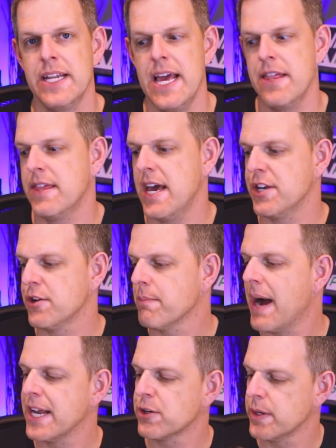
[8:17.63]
And then your
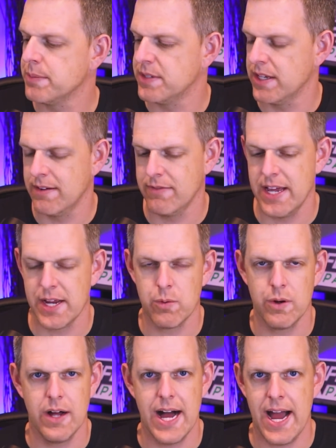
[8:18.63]
mind creeps in of like,
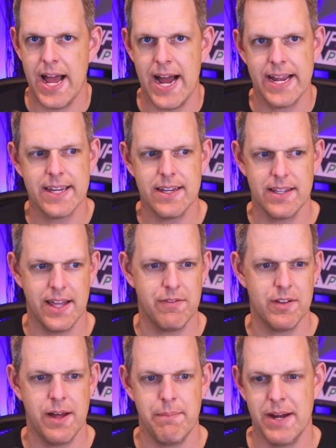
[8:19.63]
well, I can
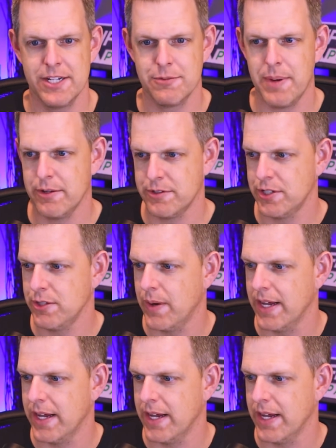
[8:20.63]
level up my spouse too.